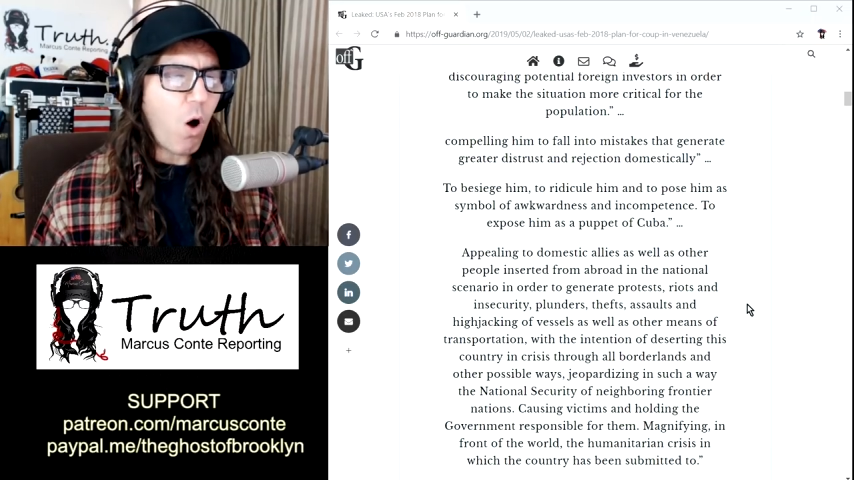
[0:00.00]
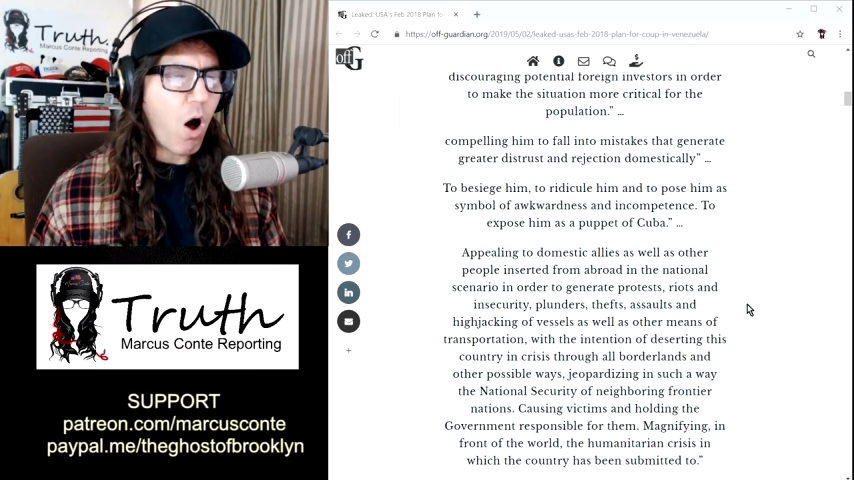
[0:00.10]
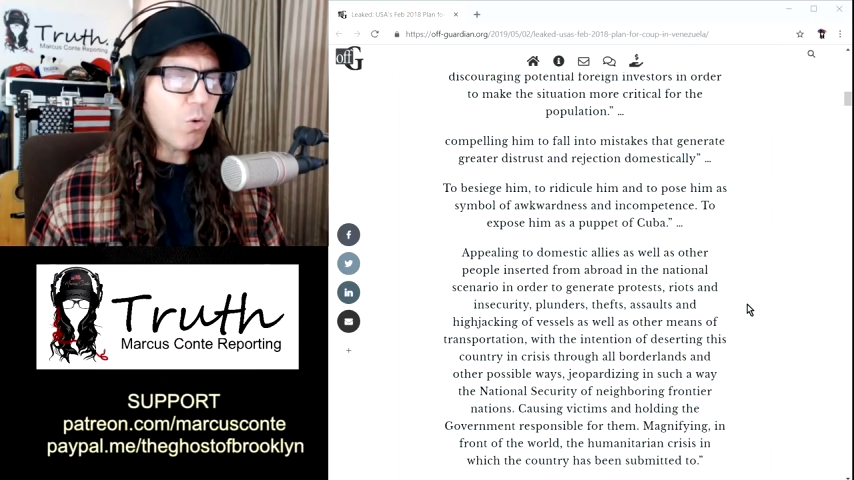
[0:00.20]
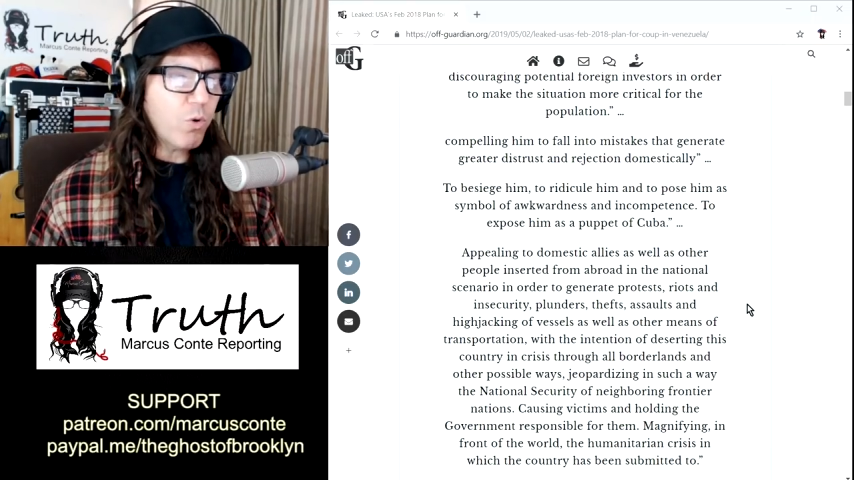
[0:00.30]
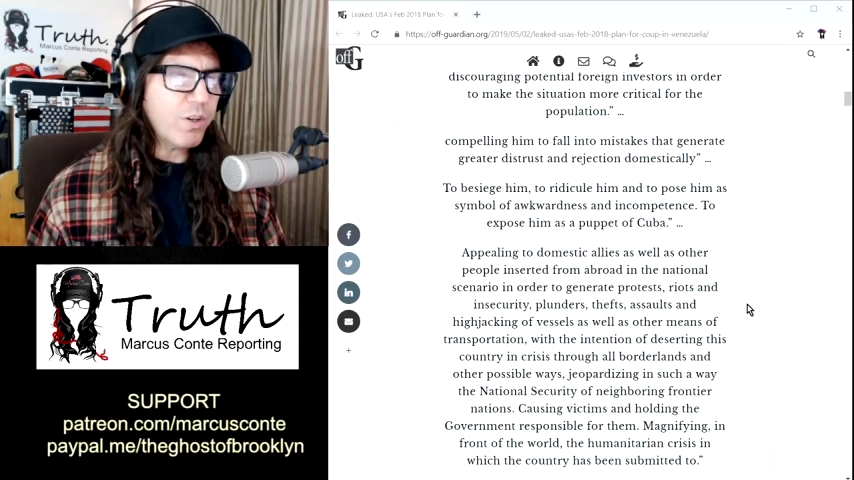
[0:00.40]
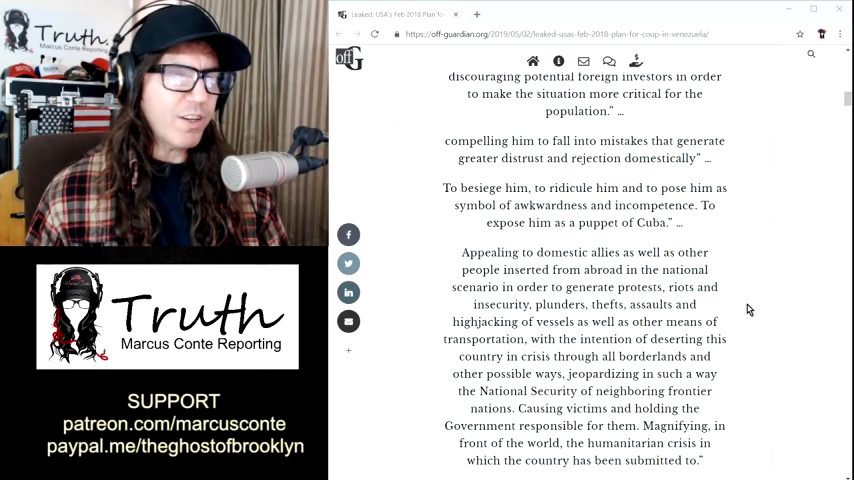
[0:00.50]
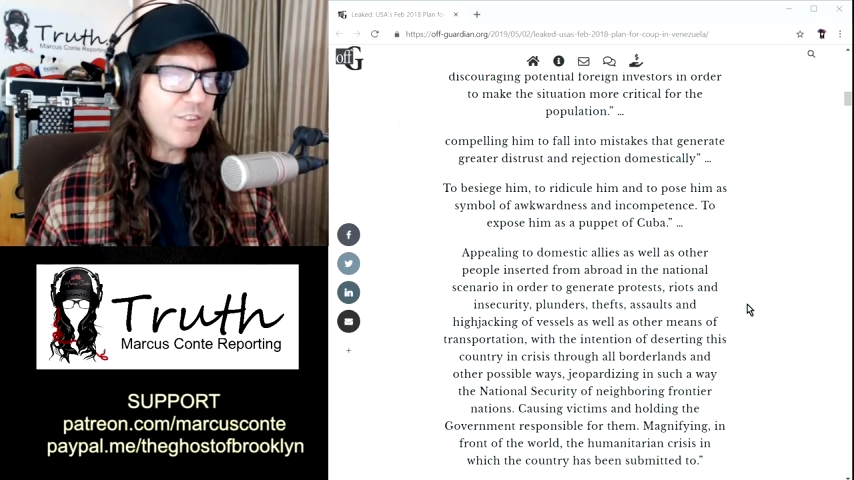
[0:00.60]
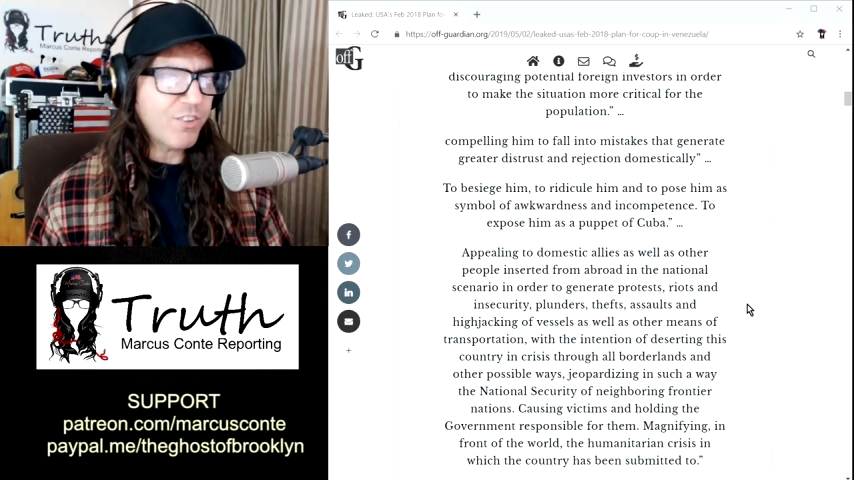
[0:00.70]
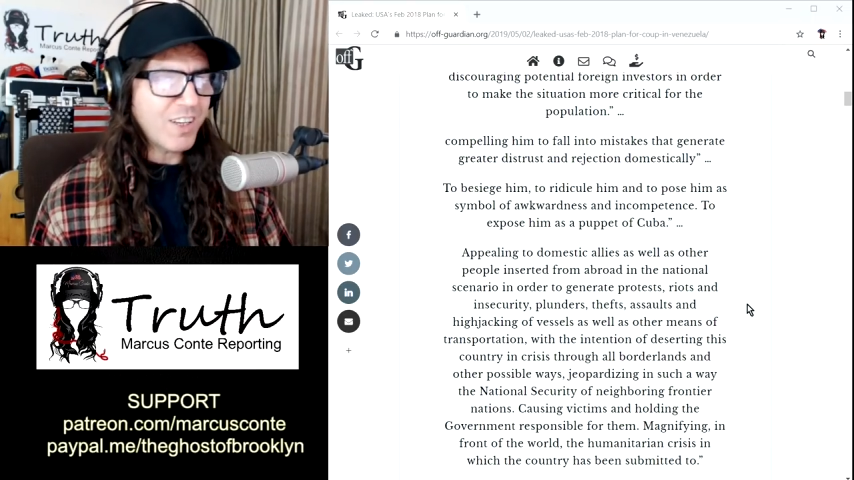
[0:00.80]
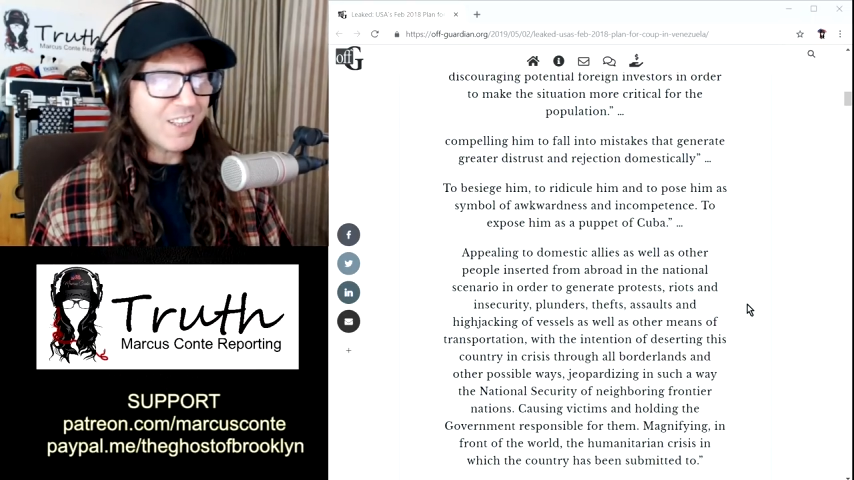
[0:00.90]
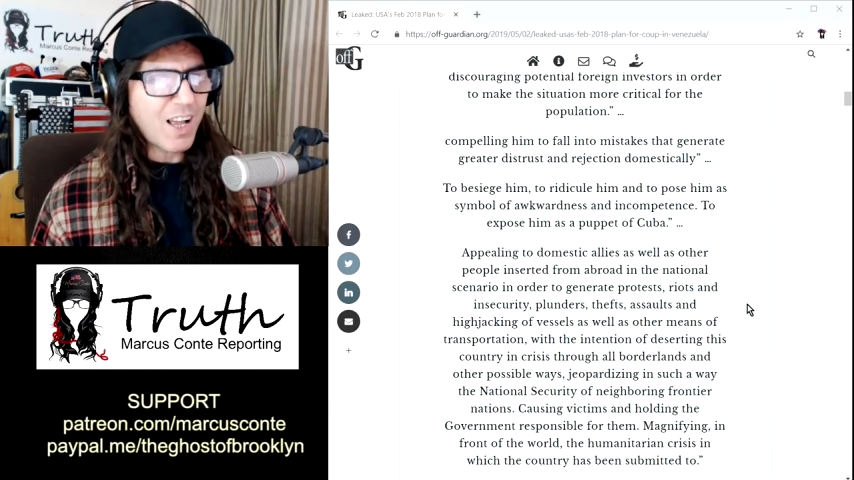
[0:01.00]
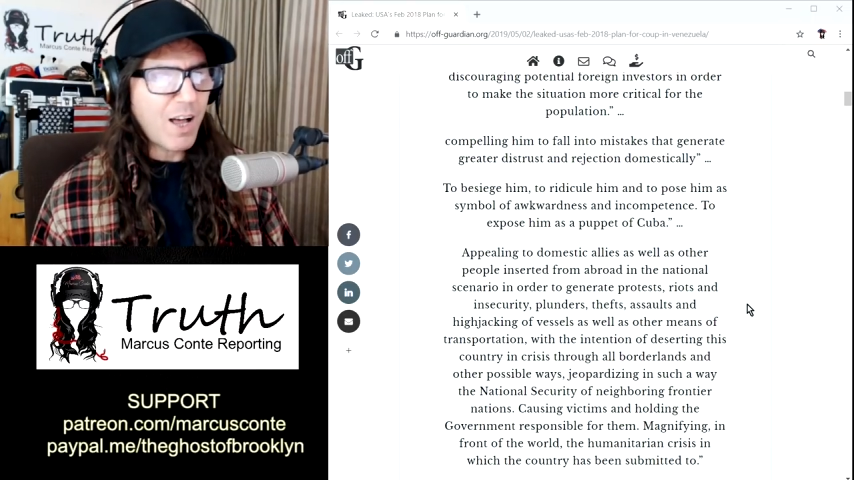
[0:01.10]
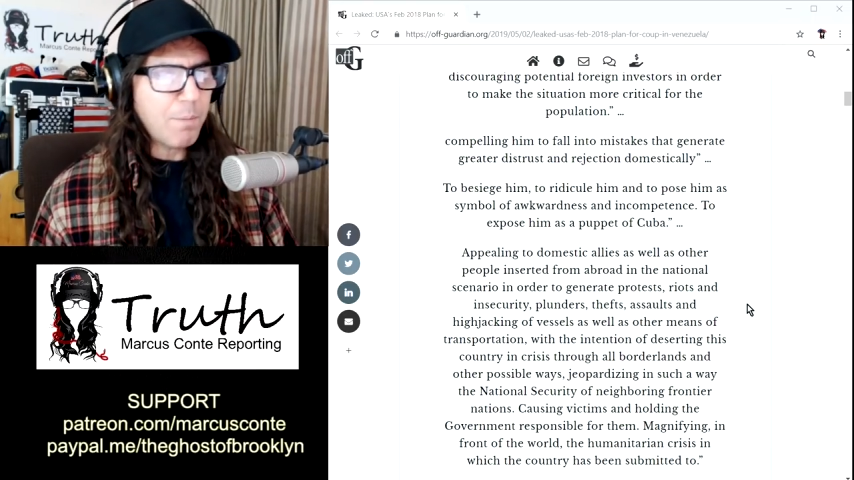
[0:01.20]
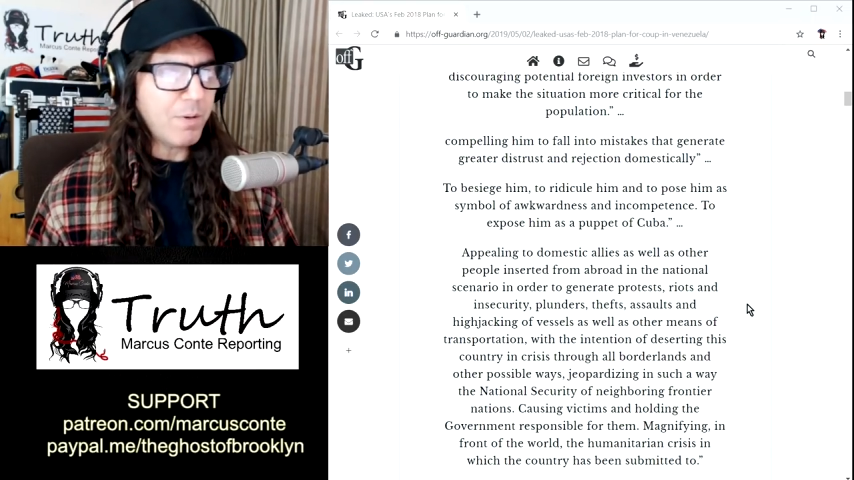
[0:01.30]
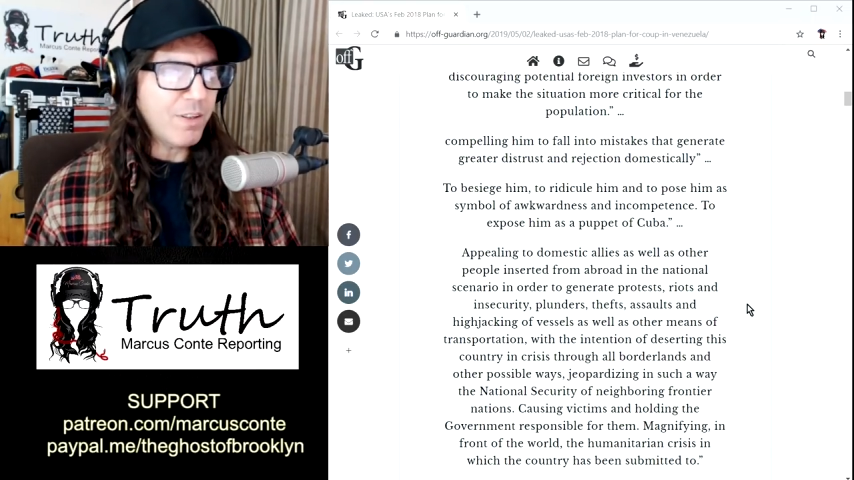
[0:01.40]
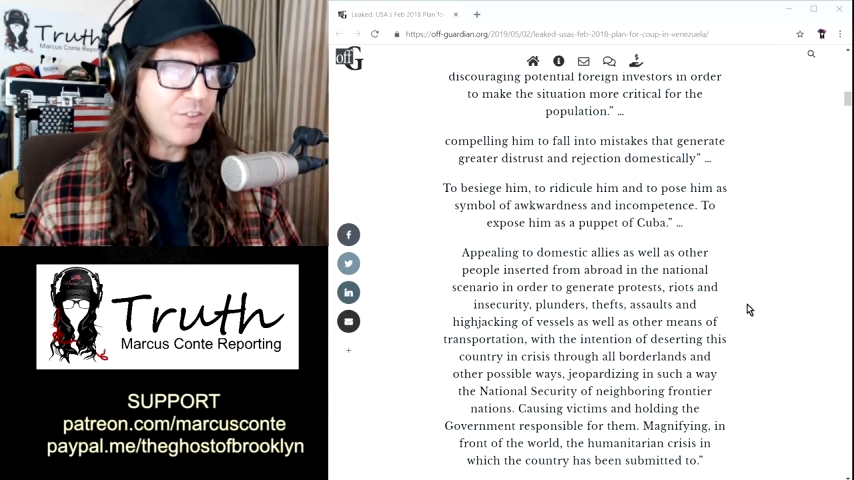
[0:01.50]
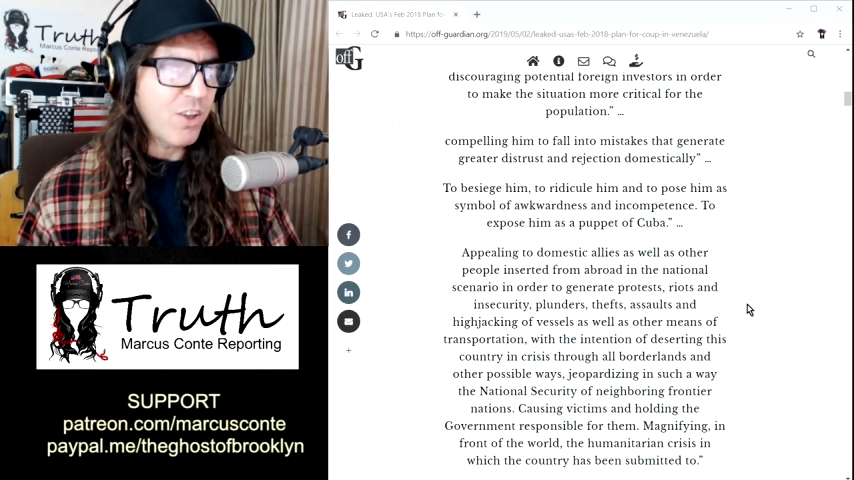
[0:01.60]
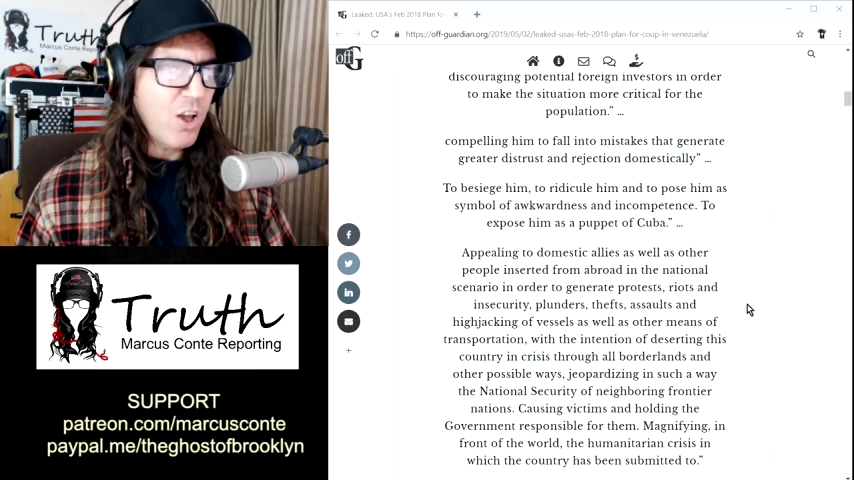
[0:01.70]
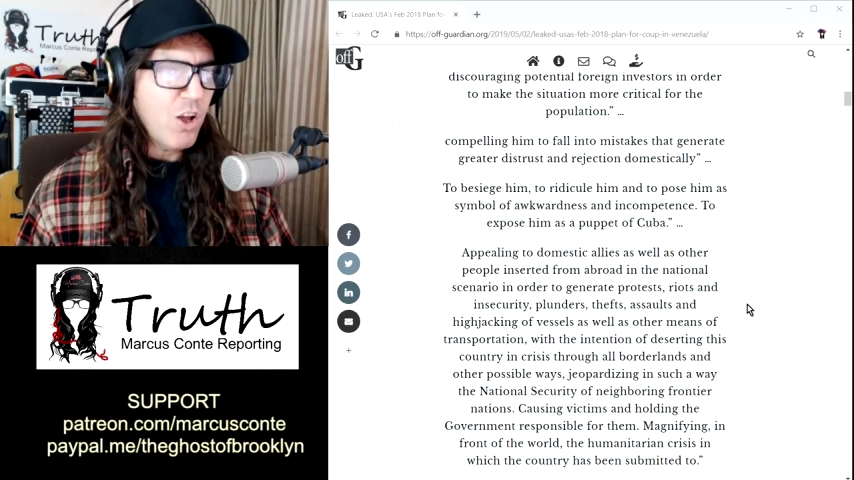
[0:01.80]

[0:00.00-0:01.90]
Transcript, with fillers: awkwardness and incompetence,